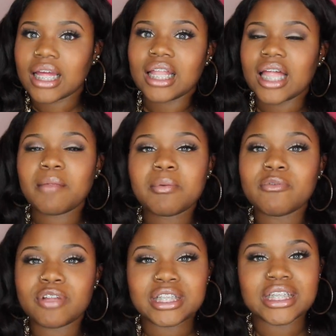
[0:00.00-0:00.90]
Like, a lot of
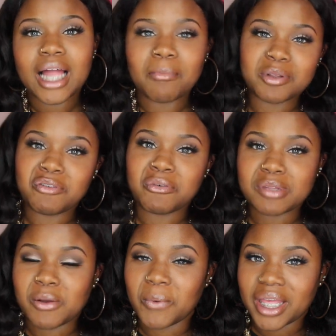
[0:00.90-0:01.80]
people really did not believe it
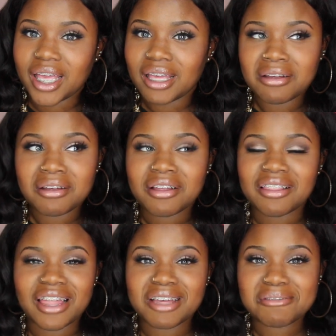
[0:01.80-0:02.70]
was a wig.
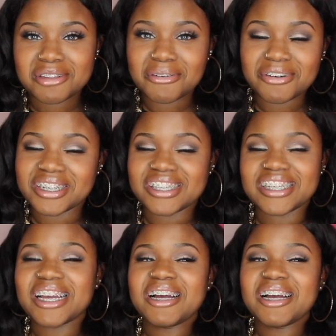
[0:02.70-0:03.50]
Like, it was so crazy.